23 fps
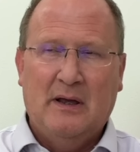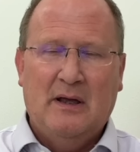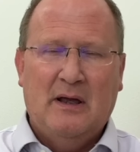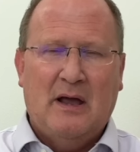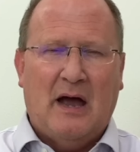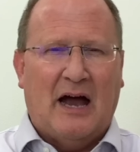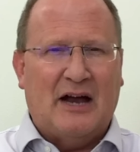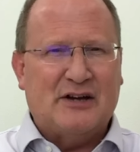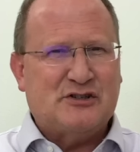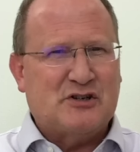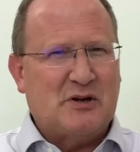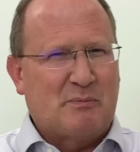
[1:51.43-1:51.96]

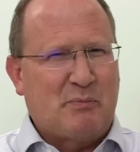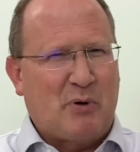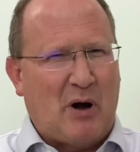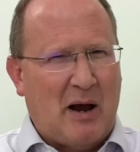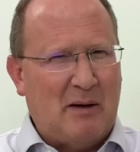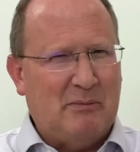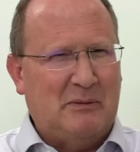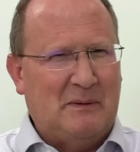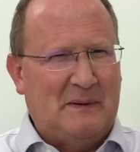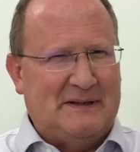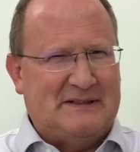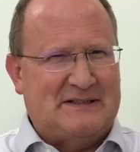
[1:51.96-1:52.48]
I should
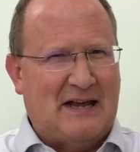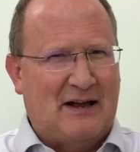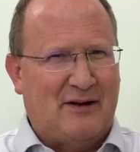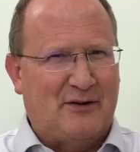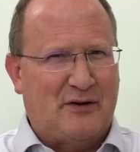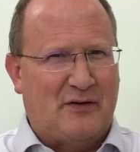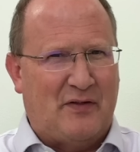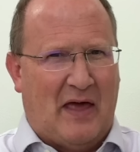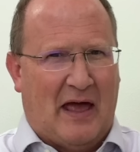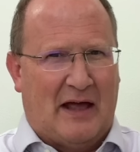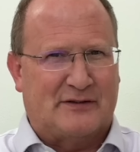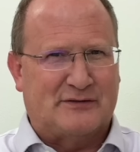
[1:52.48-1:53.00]
probably tell you
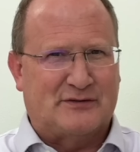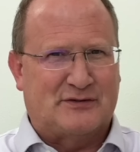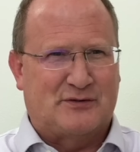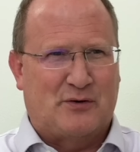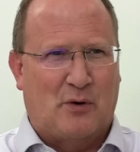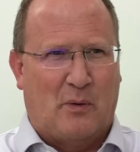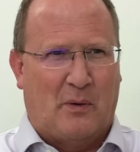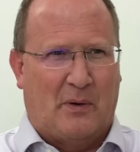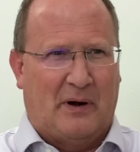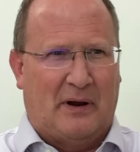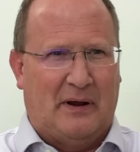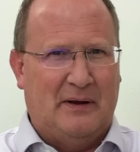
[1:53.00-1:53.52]
that
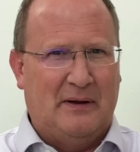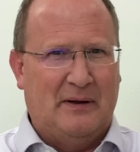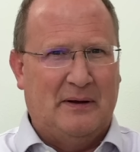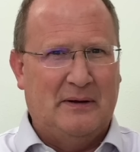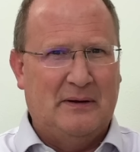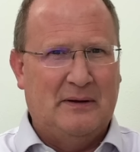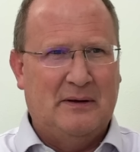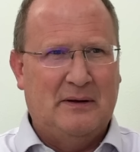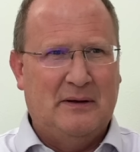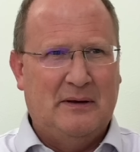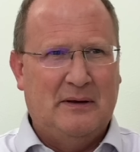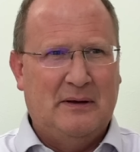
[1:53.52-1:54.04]
story.
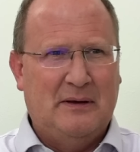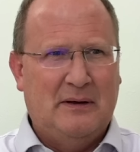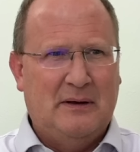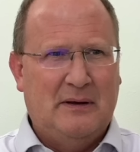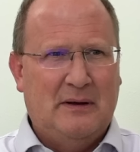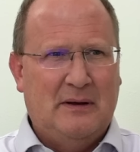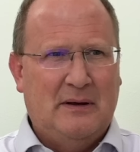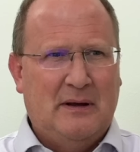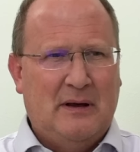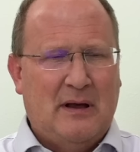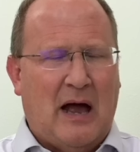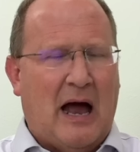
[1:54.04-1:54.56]

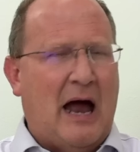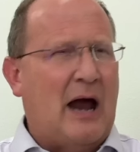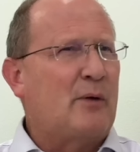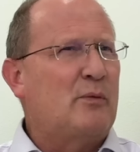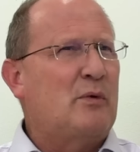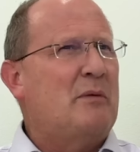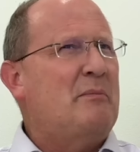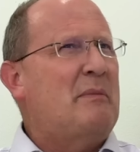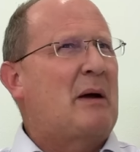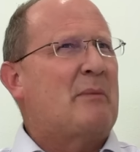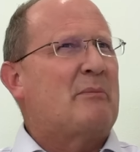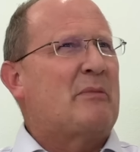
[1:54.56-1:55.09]
I
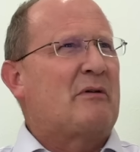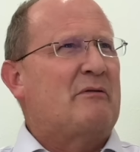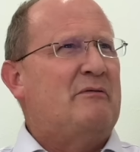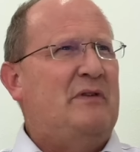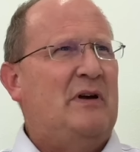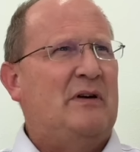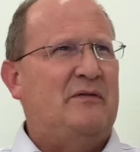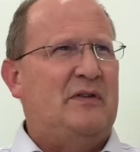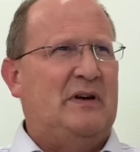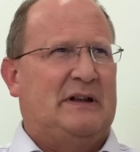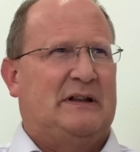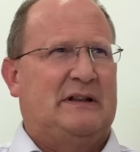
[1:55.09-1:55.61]
remember
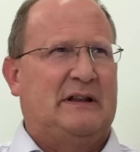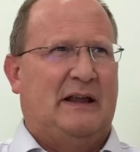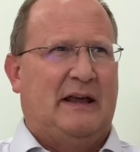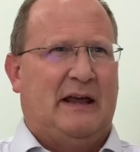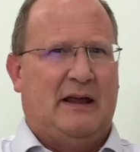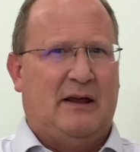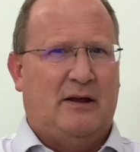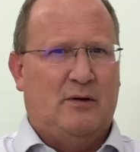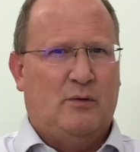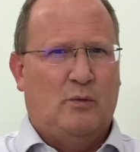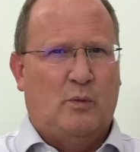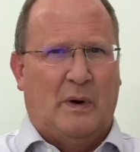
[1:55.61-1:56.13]

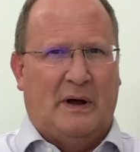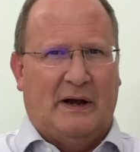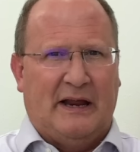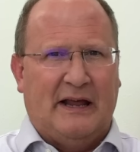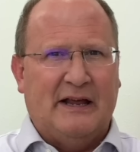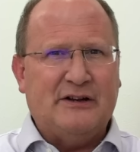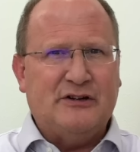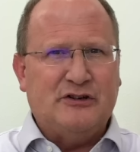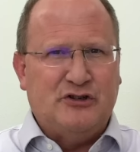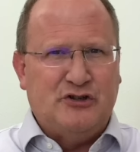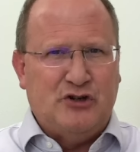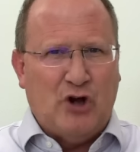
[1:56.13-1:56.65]
vividly when
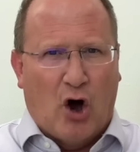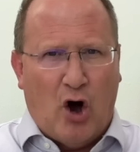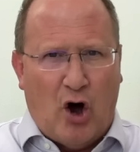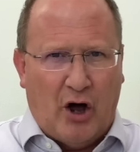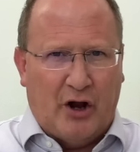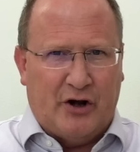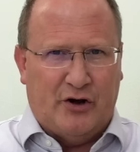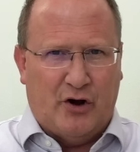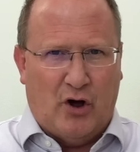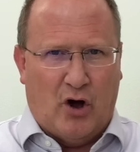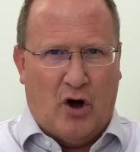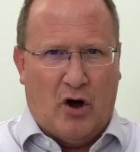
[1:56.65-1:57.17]
it
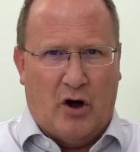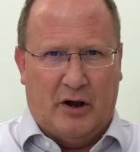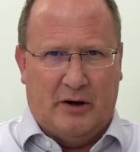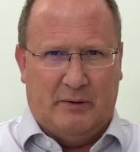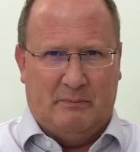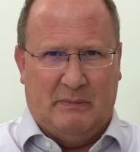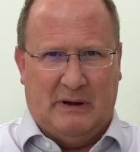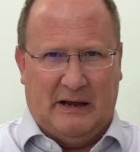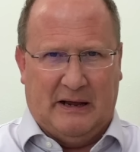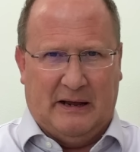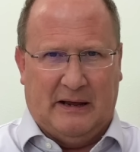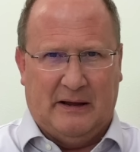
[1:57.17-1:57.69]
dawned on
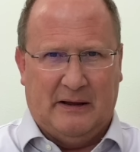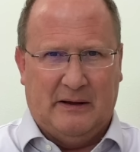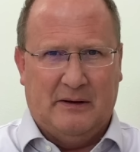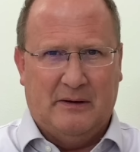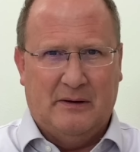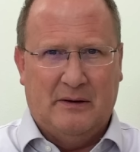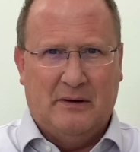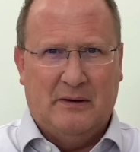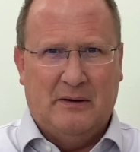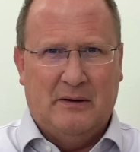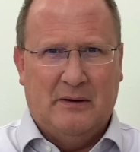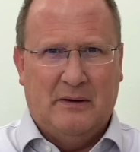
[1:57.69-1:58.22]
me
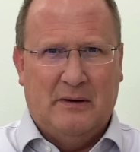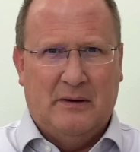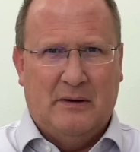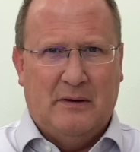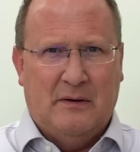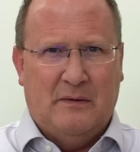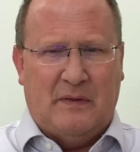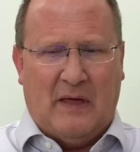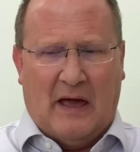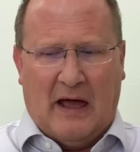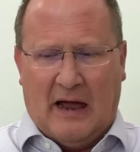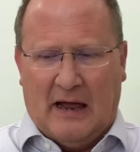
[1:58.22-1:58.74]

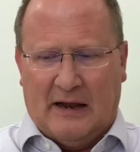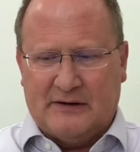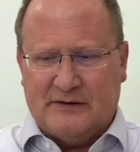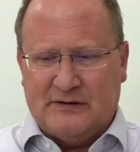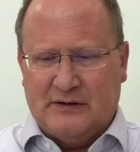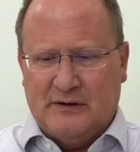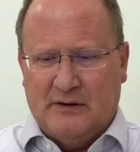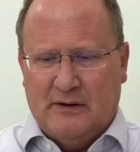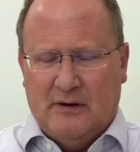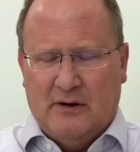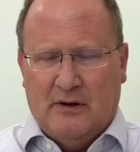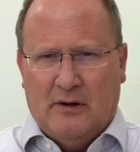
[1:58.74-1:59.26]
that
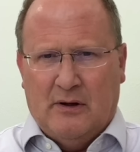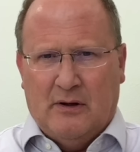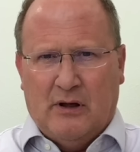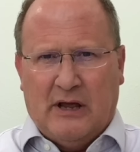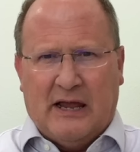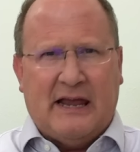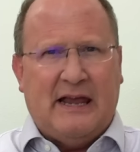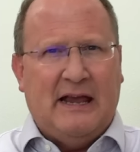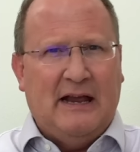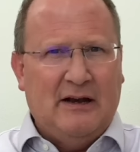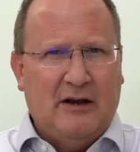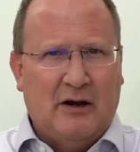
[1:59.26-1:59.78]

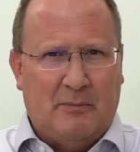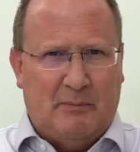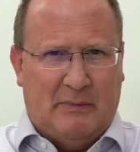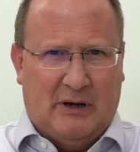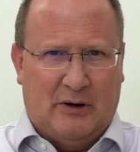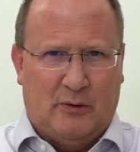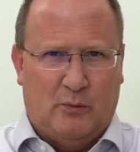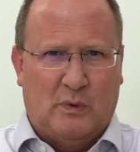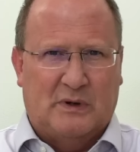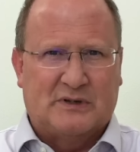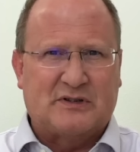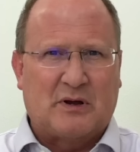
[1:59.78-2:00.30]

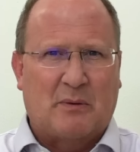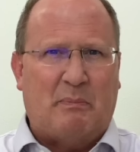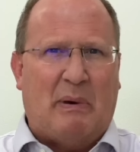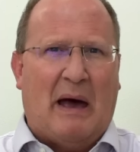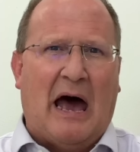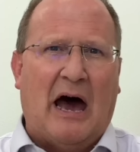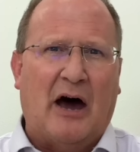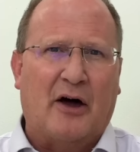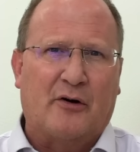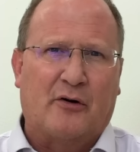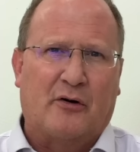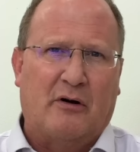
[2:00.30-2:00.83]
Helaman was a
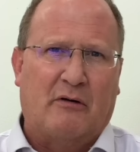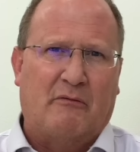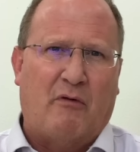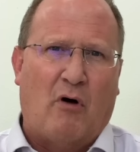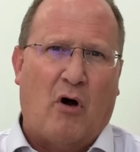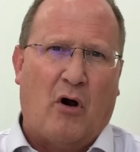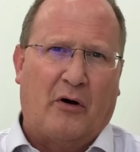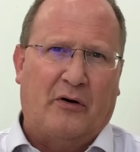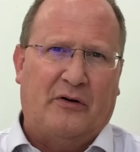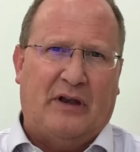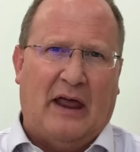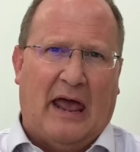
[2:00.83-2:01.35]
pattern of
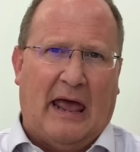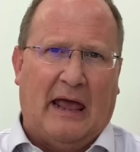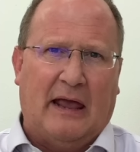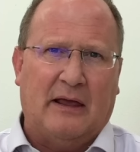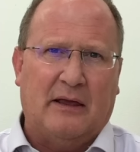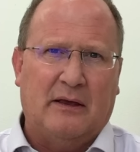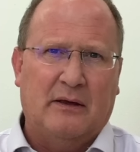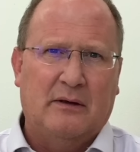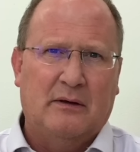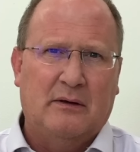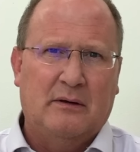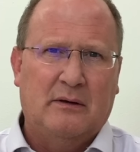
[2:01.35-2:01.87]
our
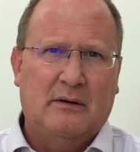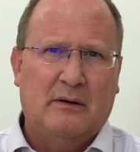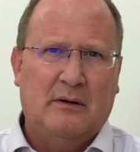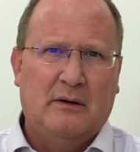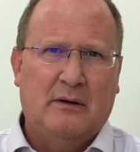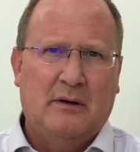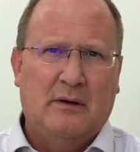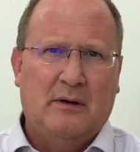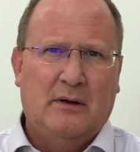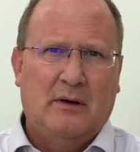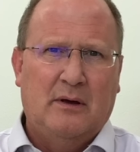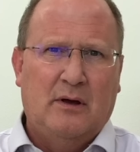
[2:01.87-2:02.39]
day.
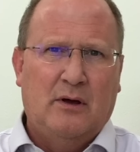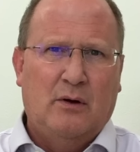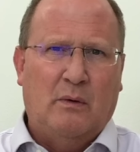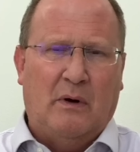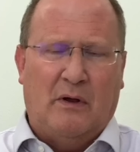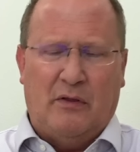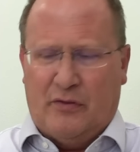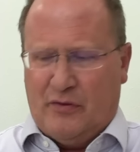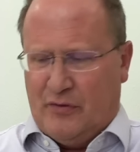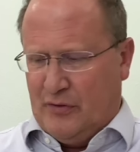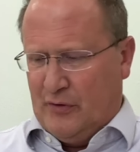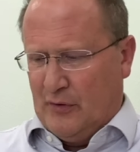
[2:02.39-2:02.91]

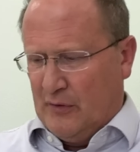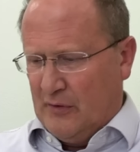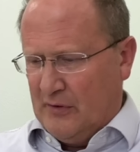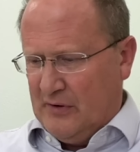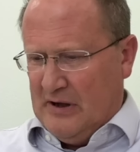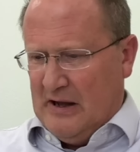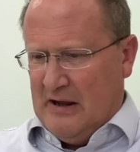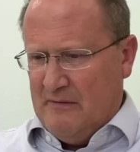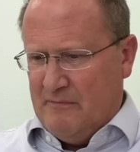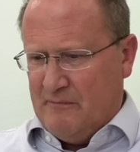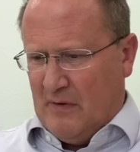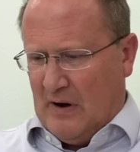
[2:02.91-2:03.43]
When Third
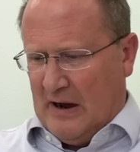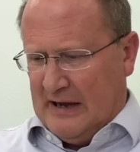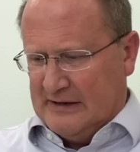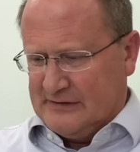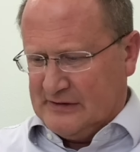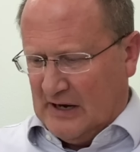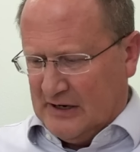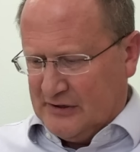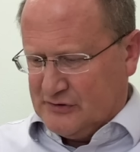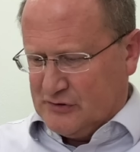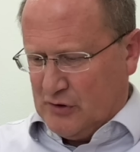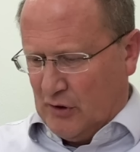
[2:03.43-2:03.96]
Nephi, as
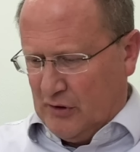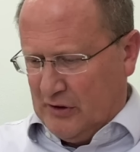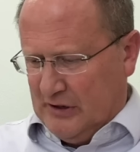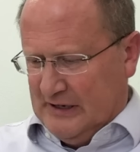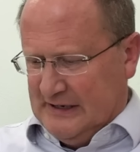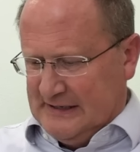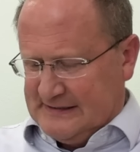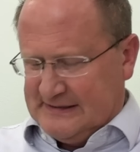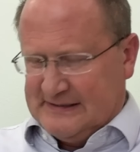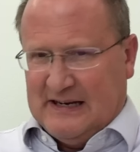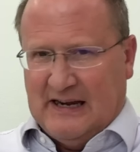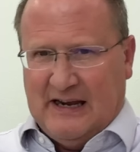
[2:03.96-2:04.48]
I started to
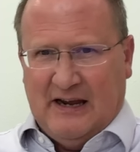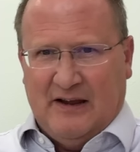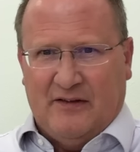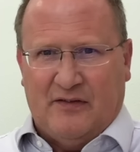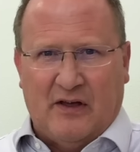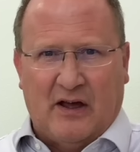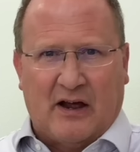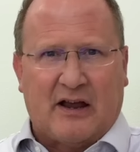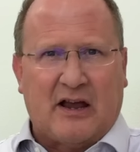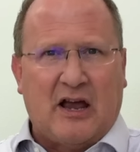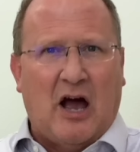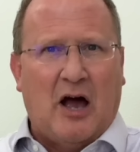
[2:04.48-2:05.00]
see
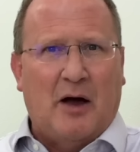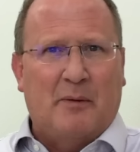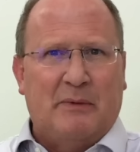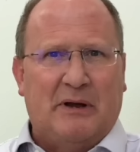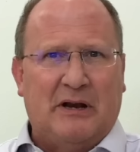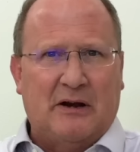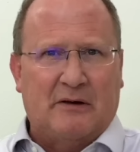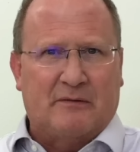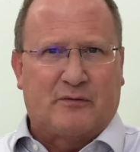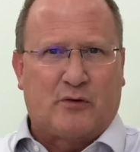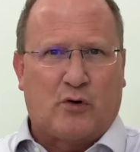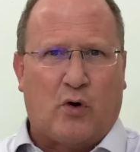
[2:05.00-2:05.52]
the coming
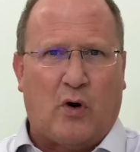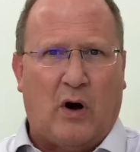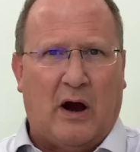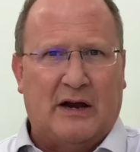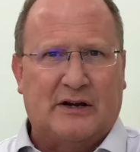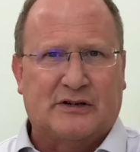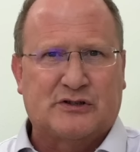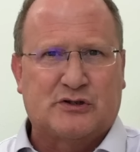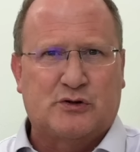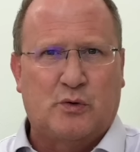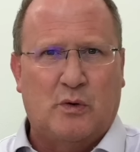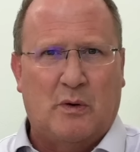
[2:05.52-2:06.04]
of
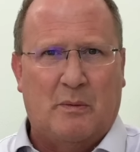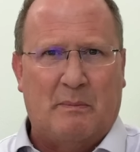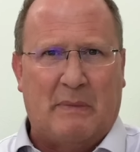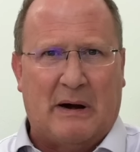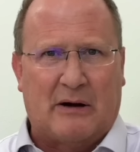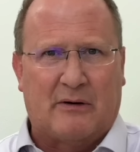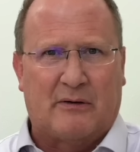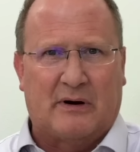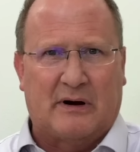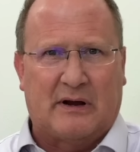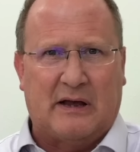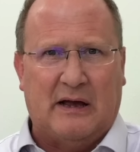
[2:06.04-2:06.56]
Christ to
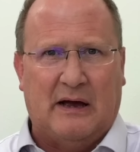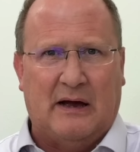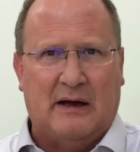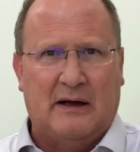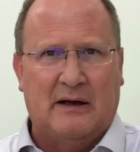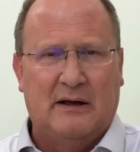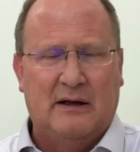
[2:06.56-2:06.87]
America,